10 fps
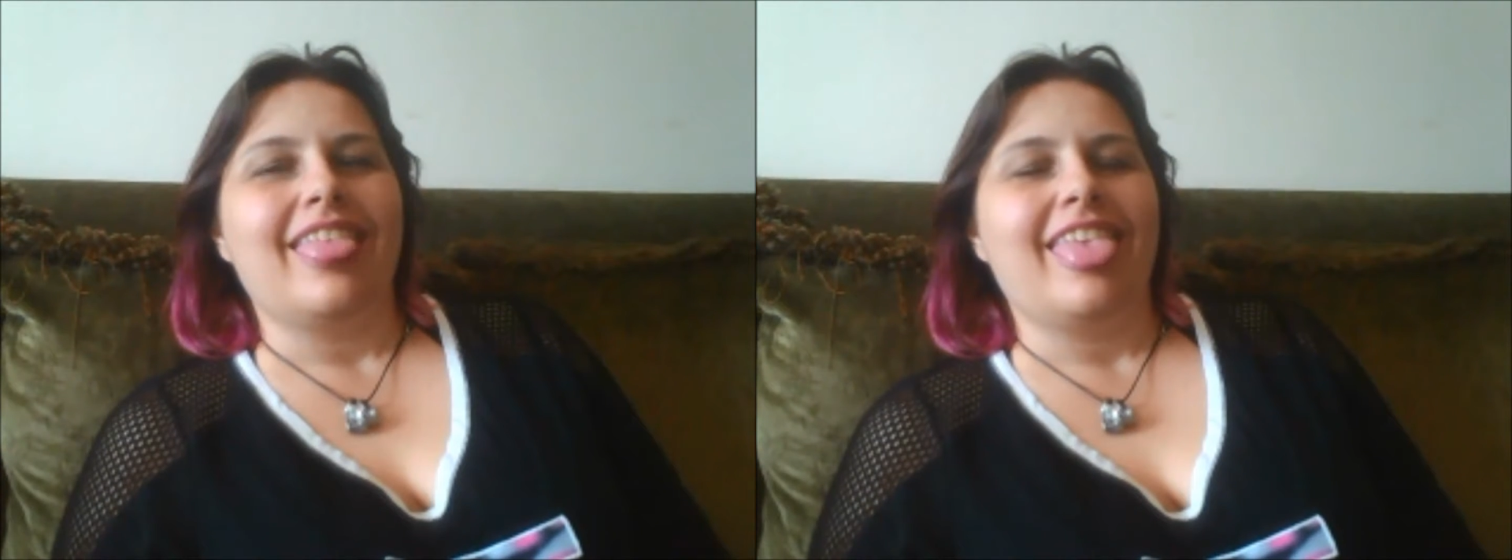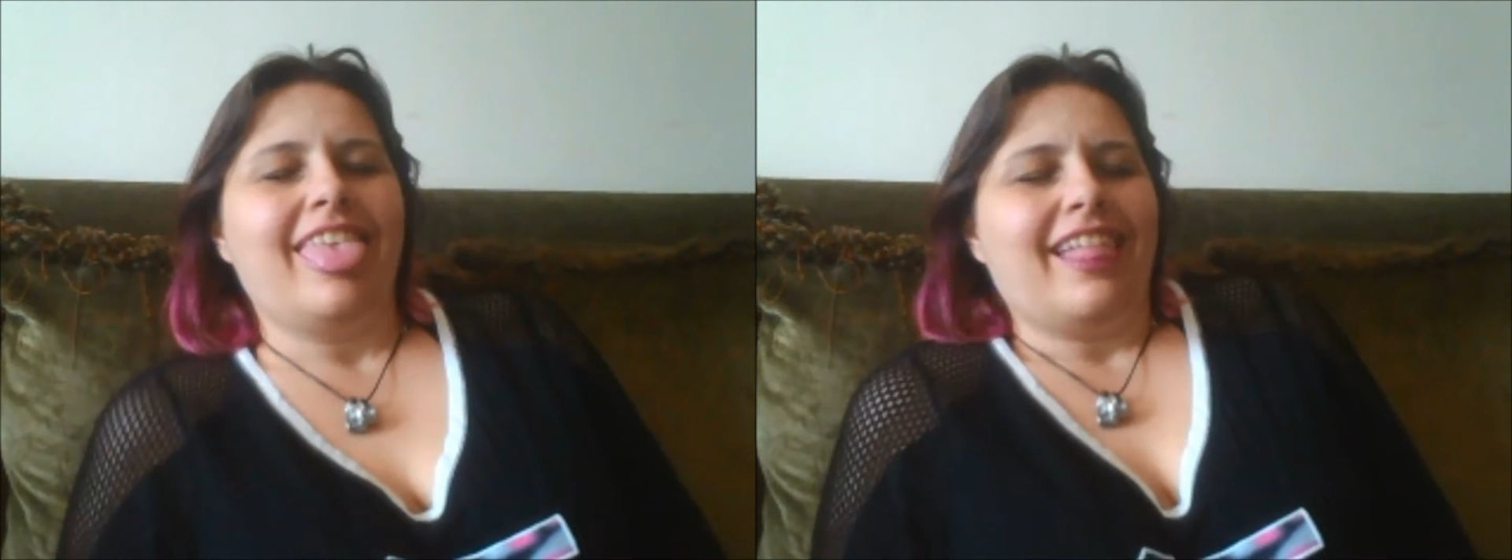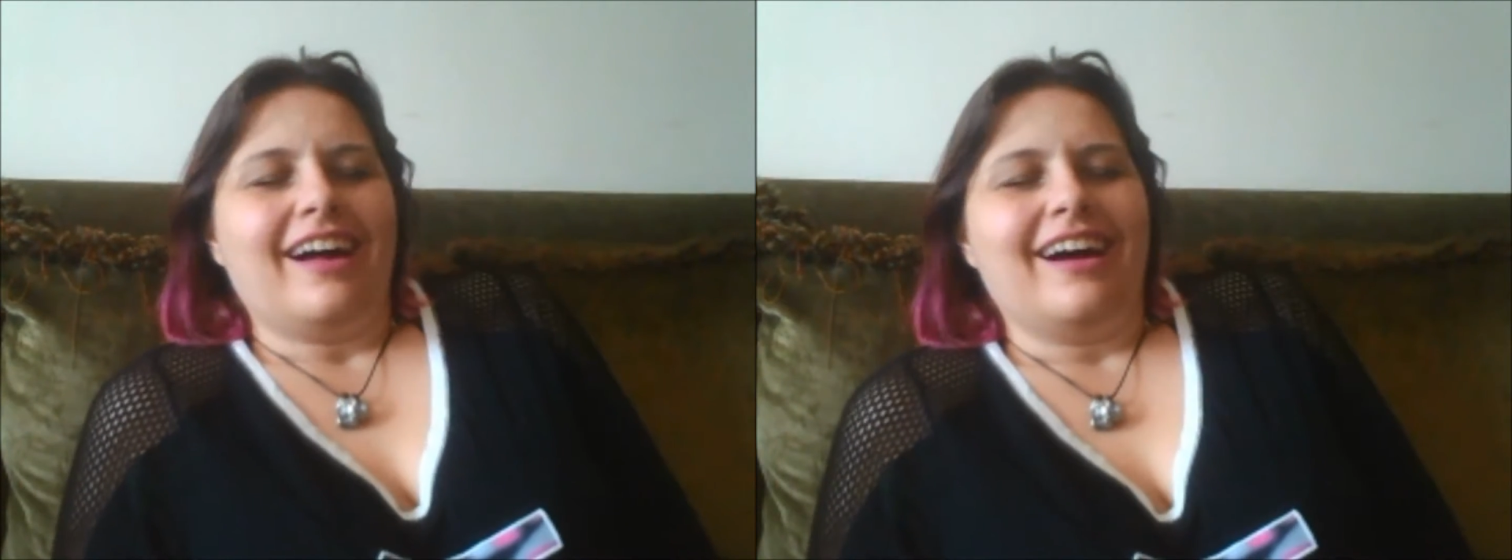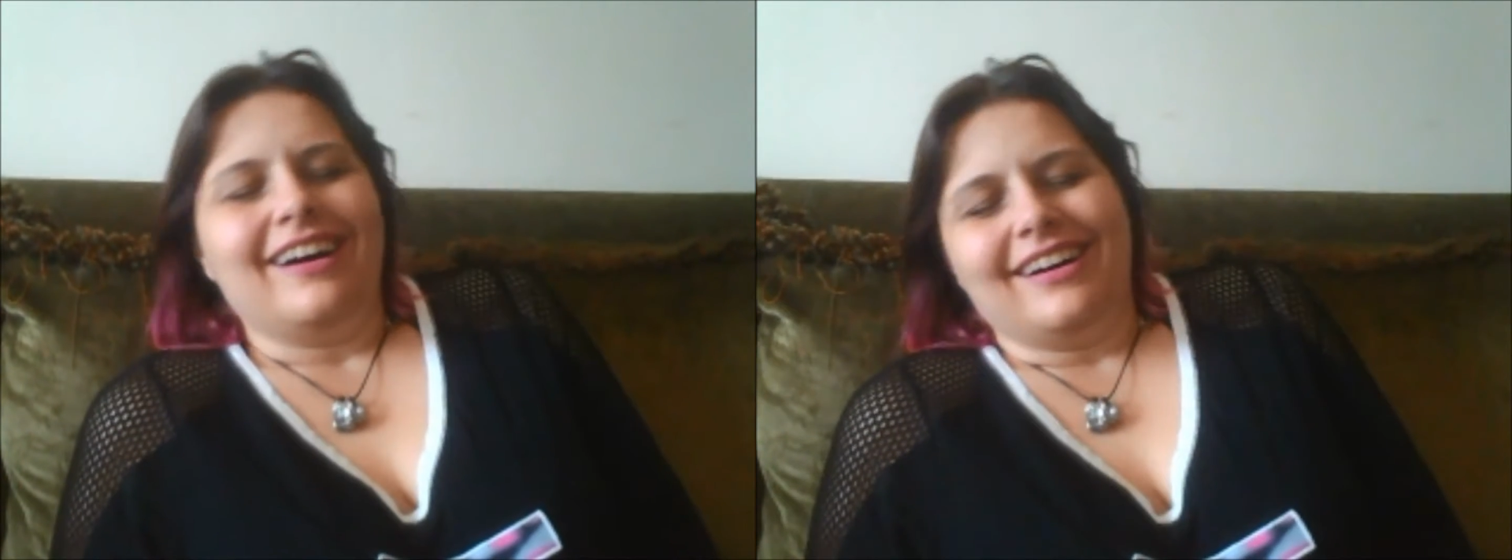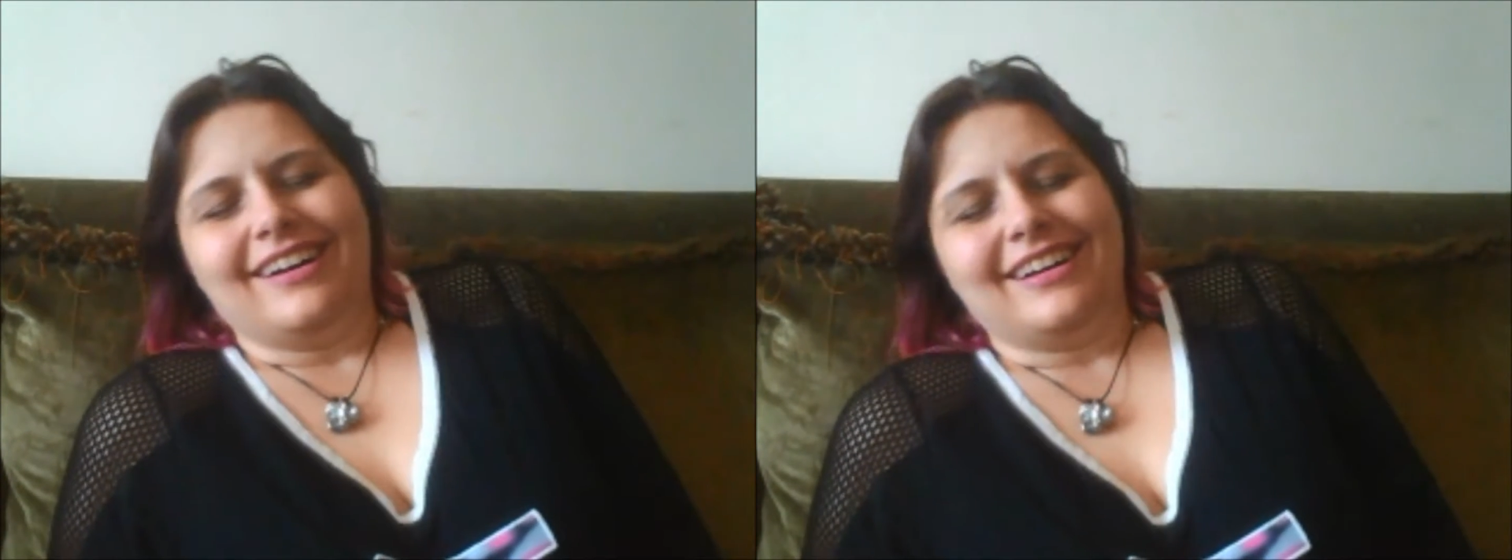
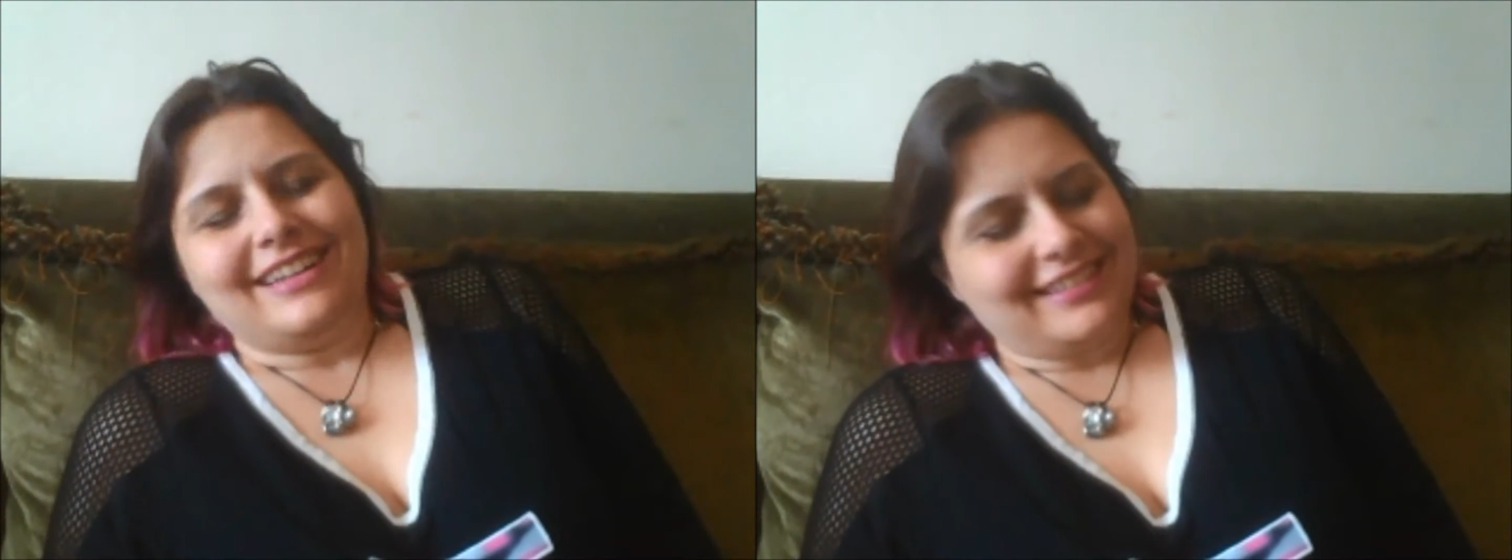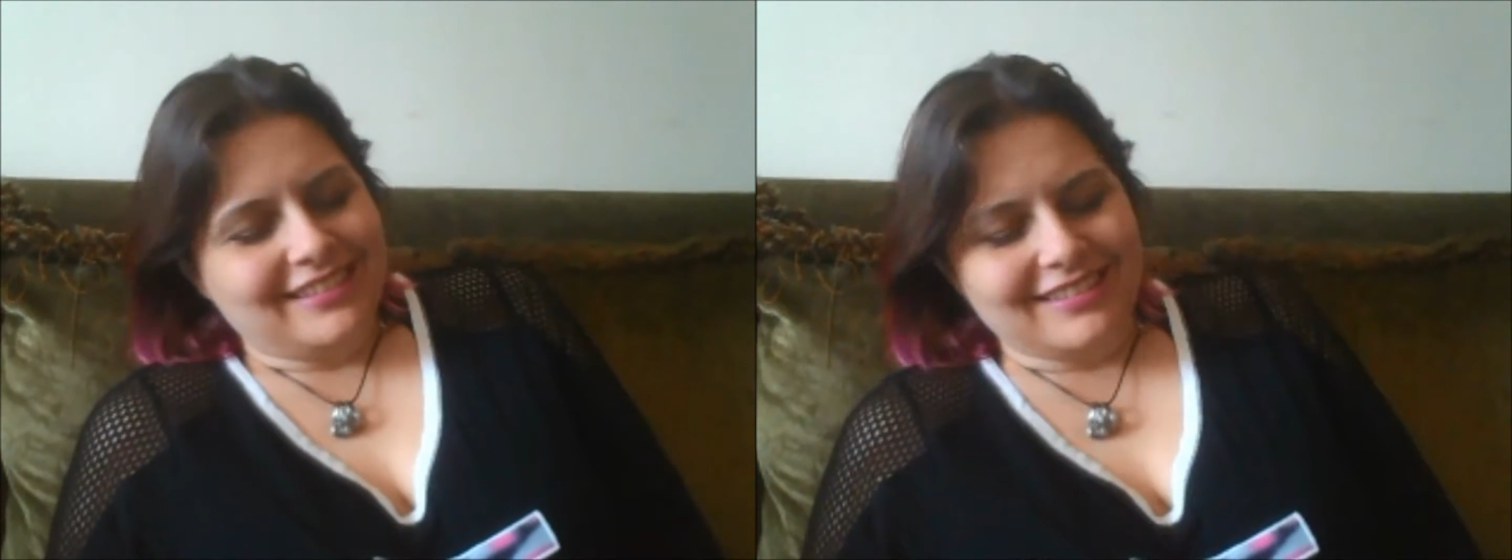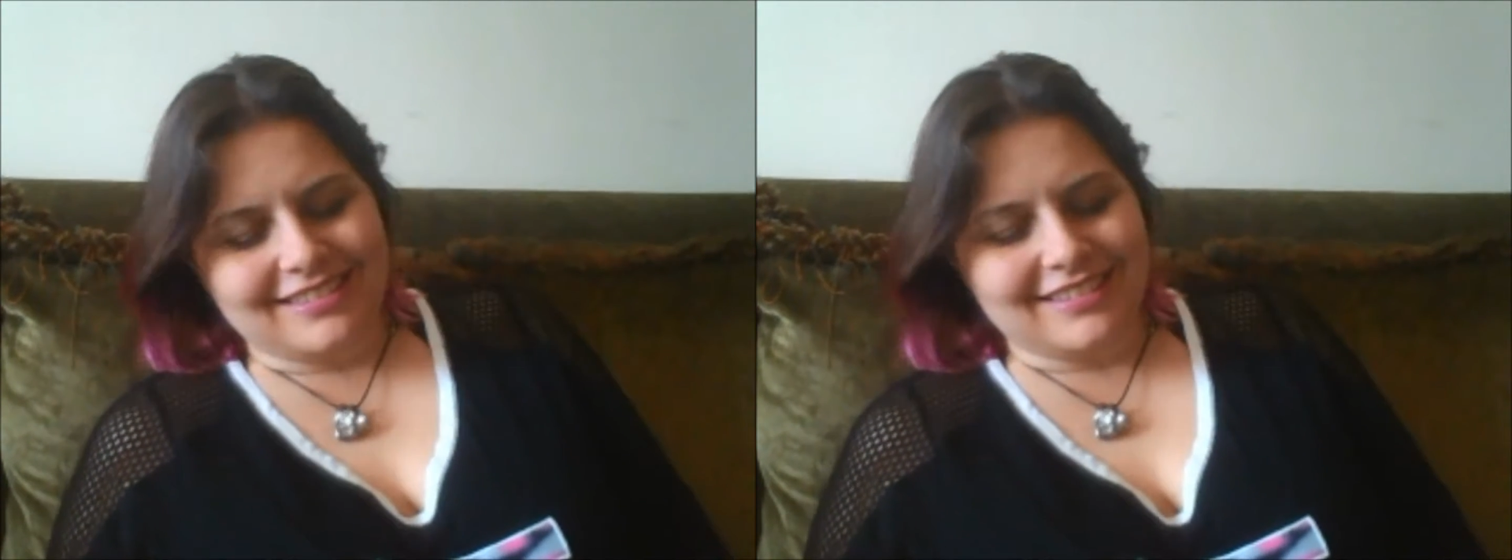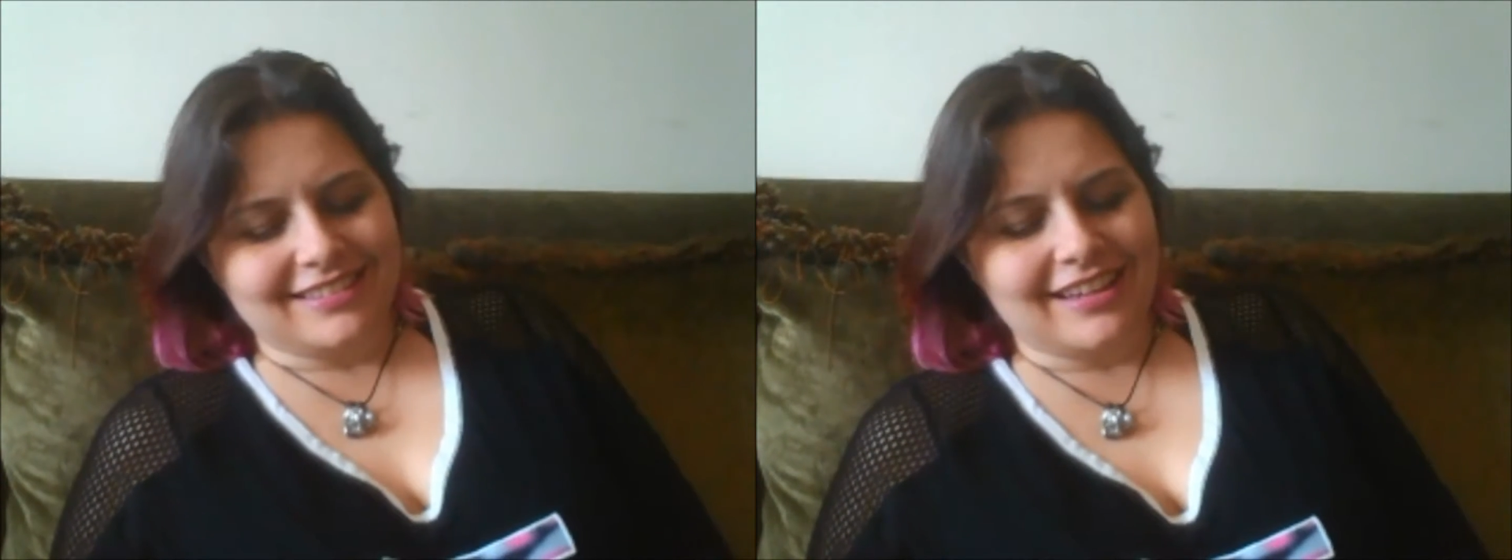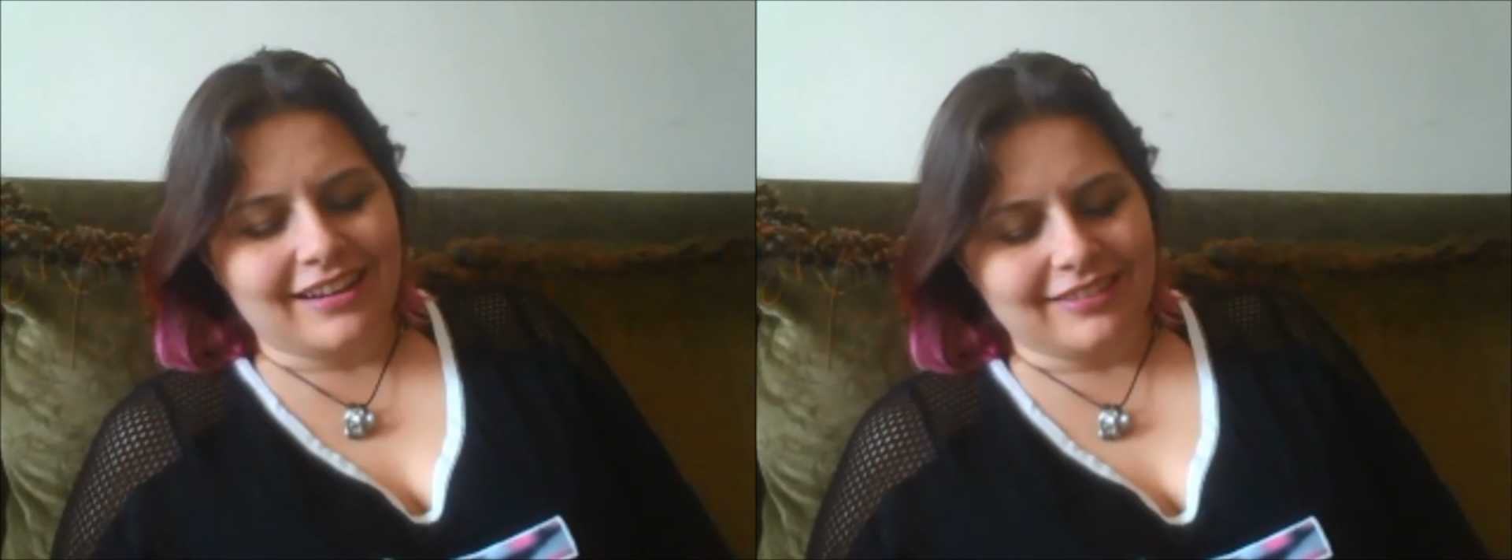
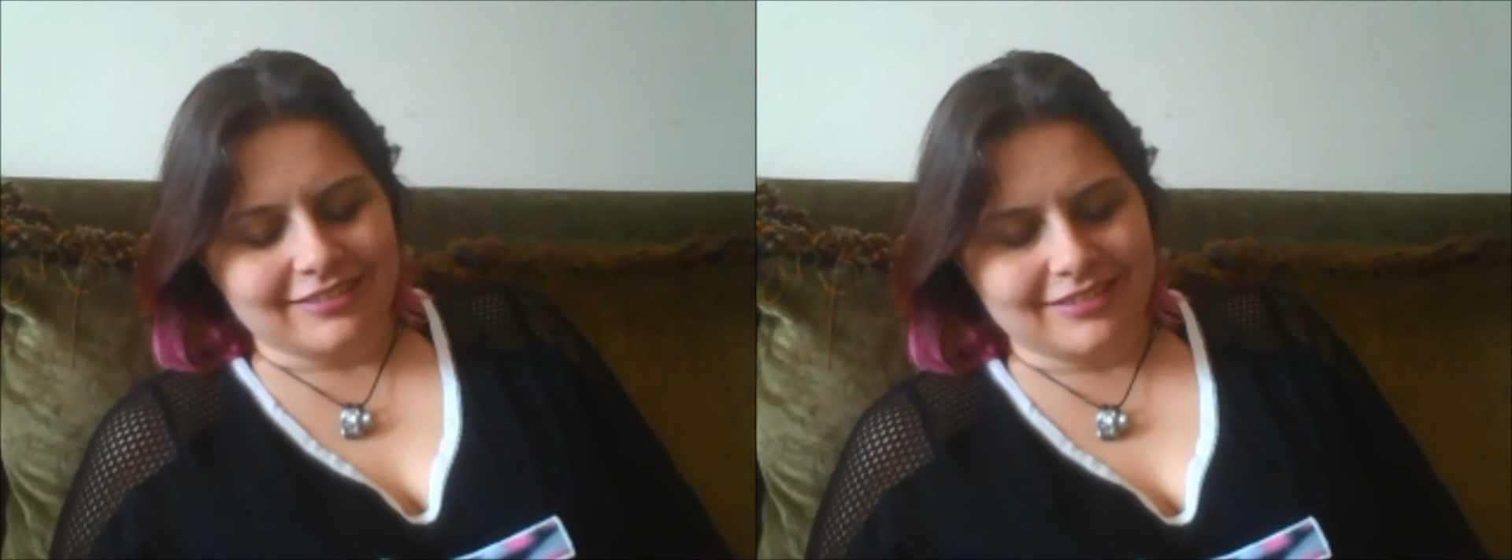no,